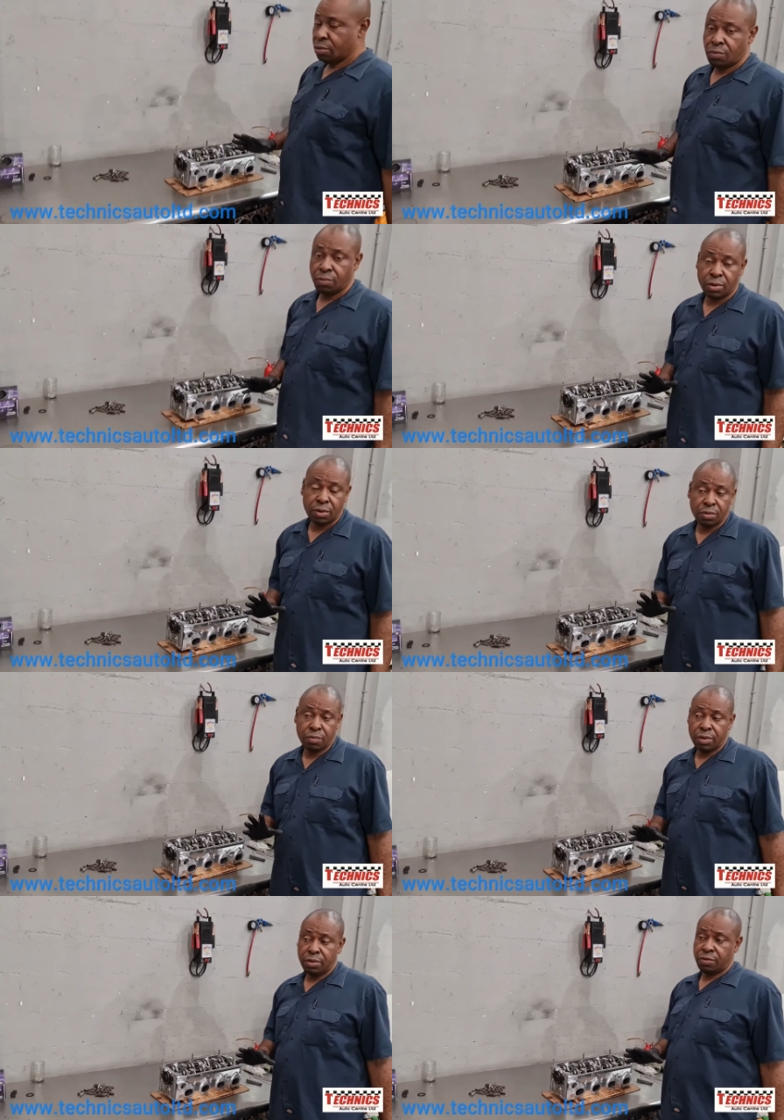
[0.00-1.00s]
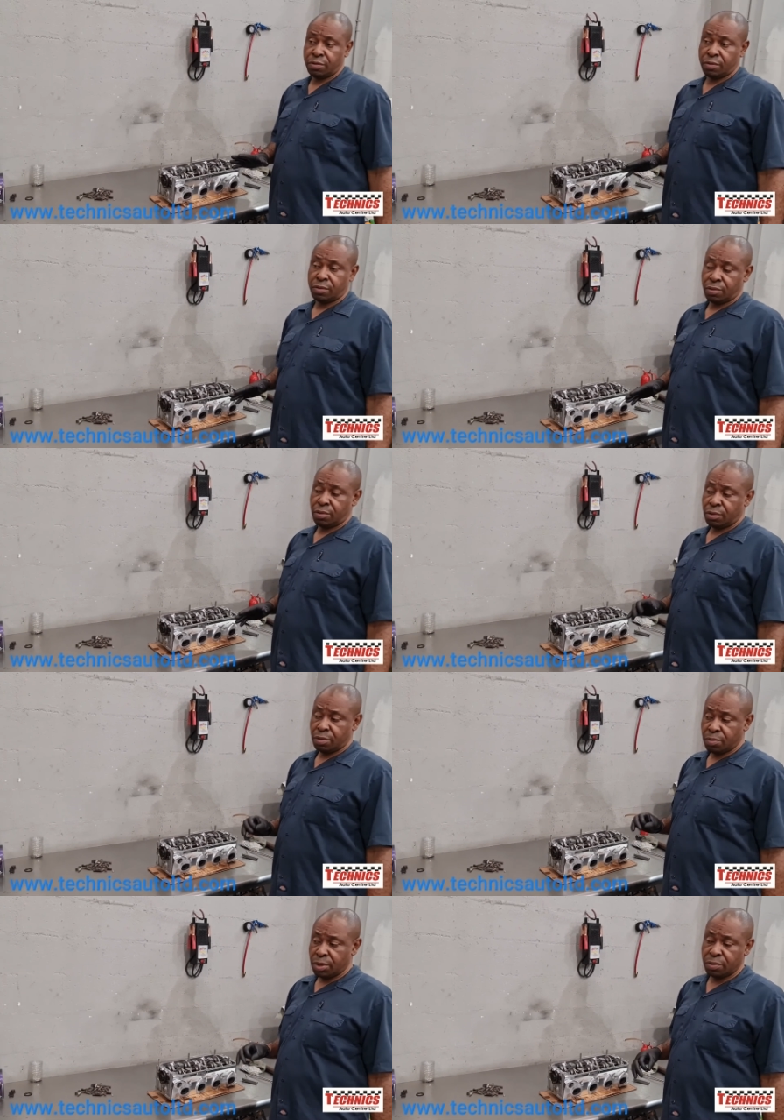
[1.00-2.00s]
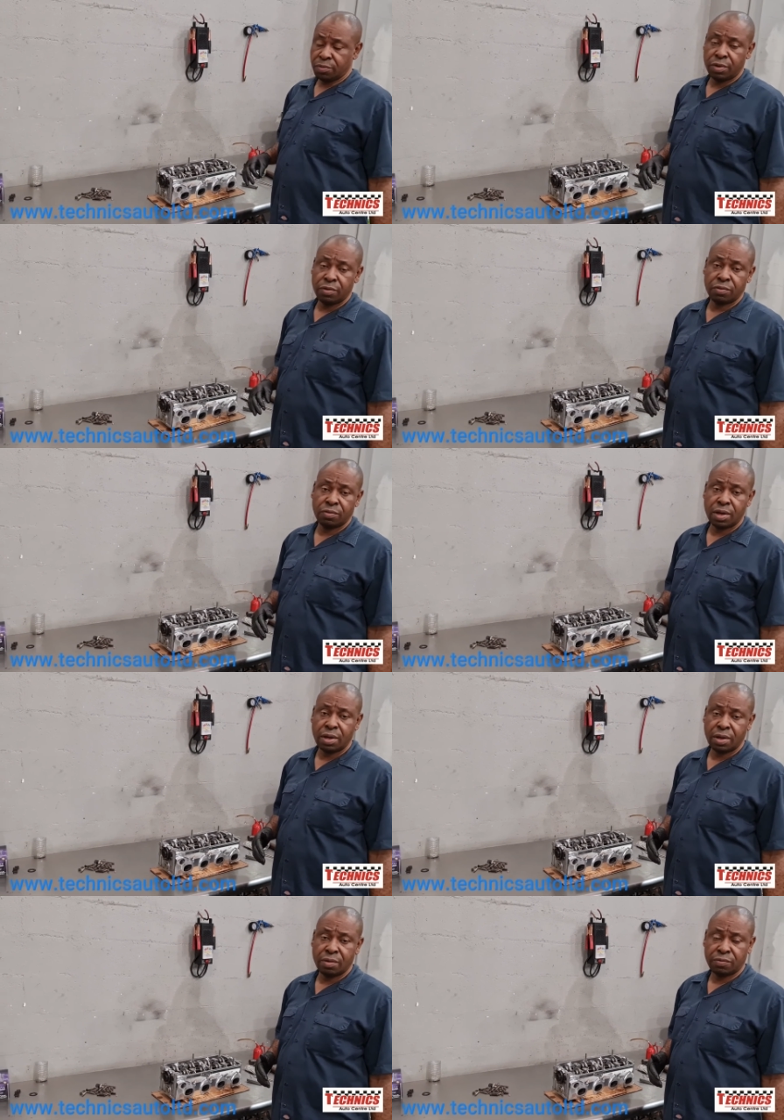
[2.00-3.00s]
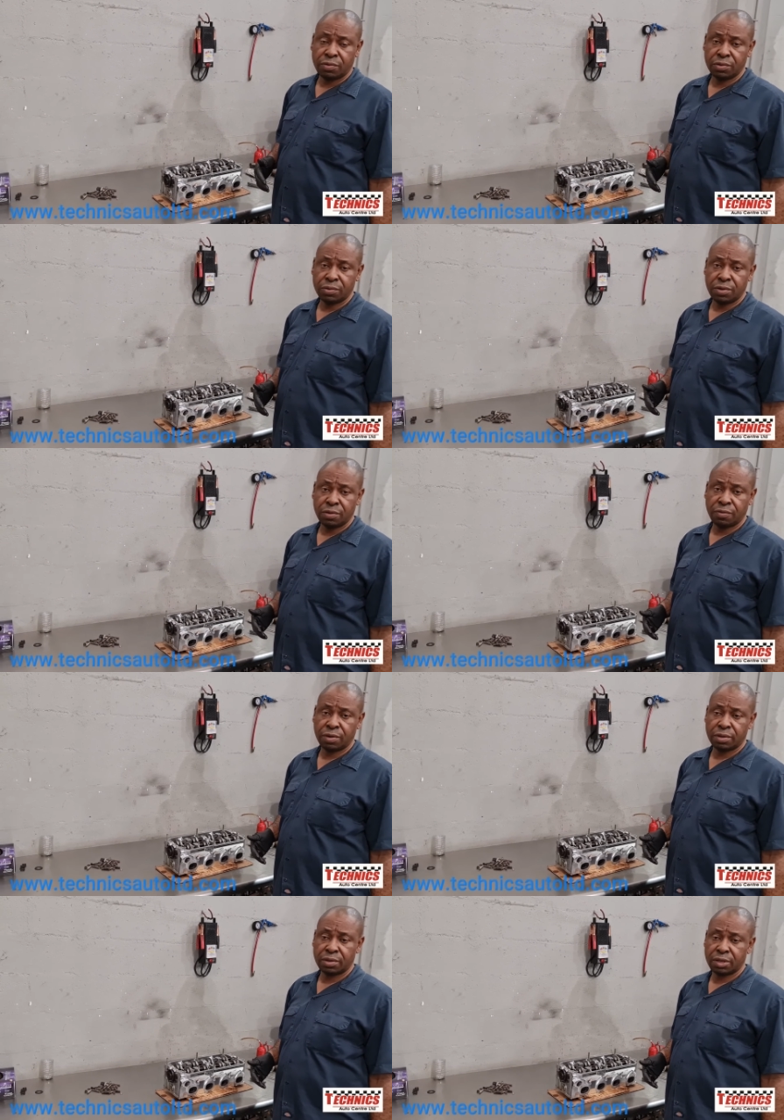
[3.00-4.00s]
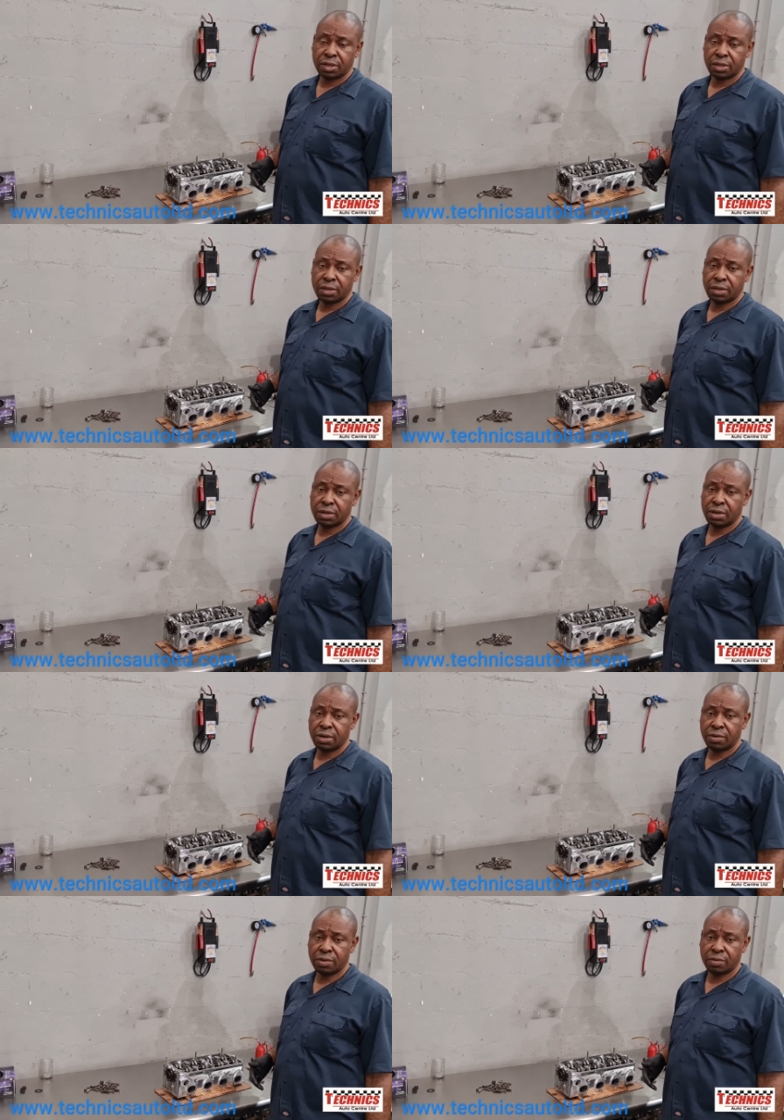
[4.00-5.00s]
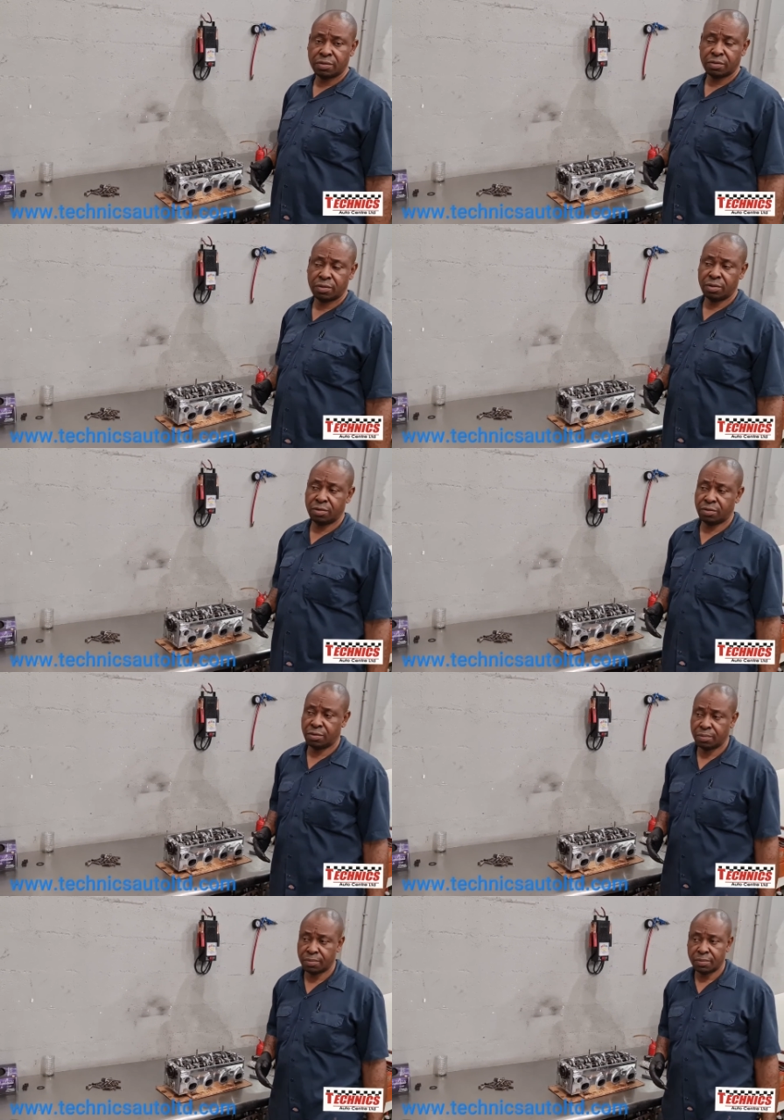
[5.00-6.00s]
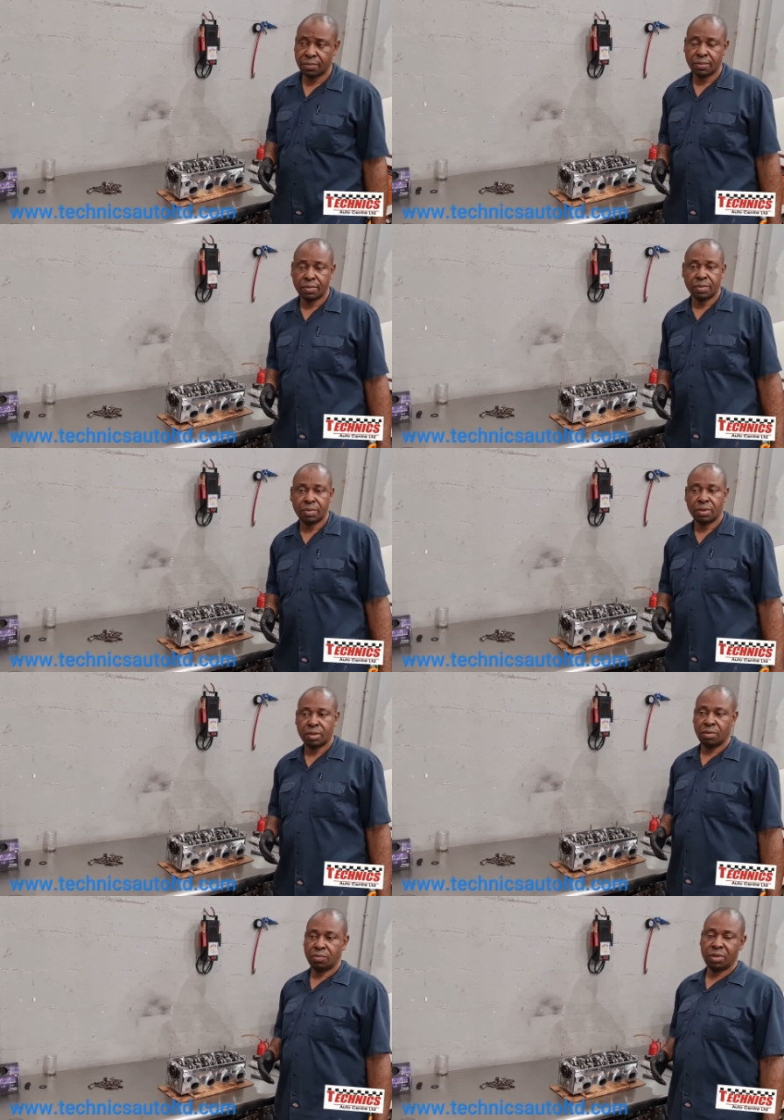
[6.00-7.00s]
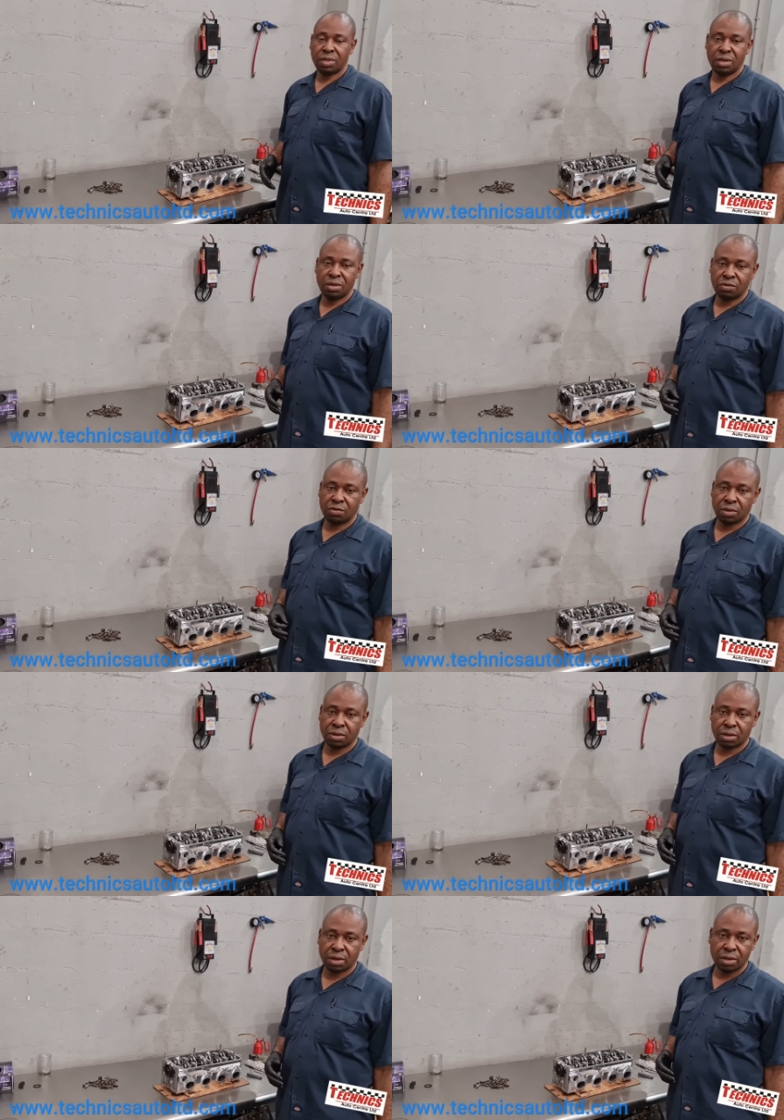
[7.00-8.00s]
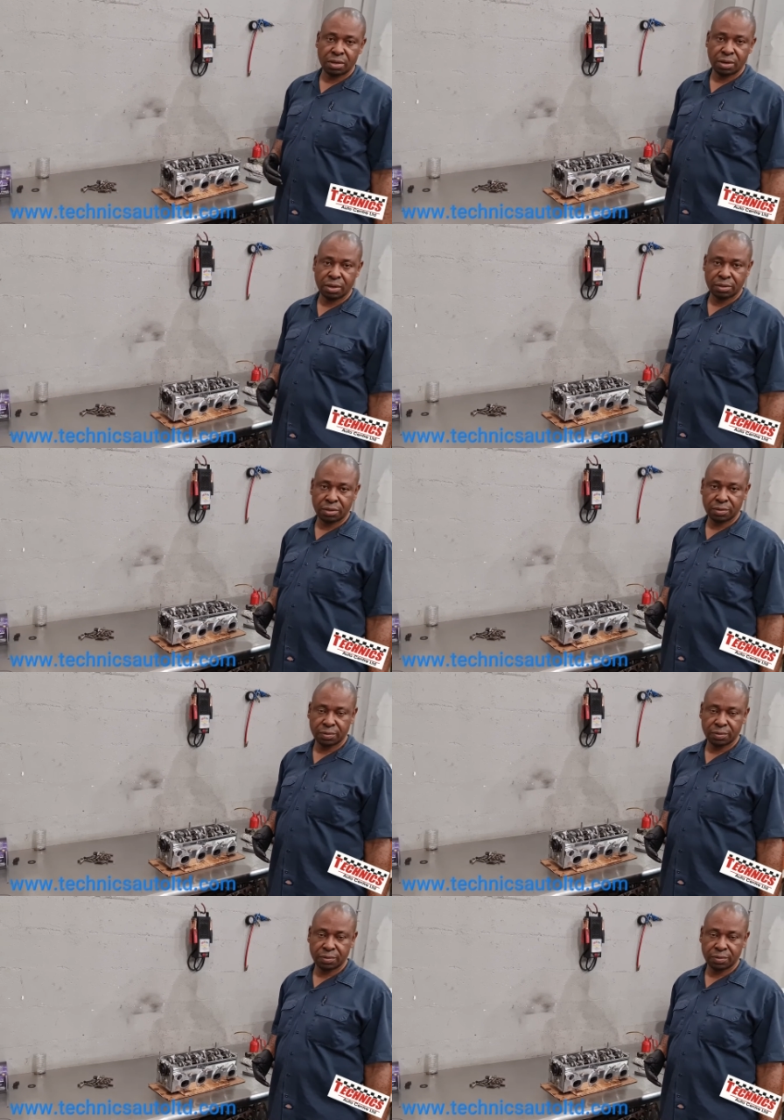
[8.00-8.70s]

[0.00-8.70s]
One of the reasons, the main reason why you have two different clearance is when the engine gets hot,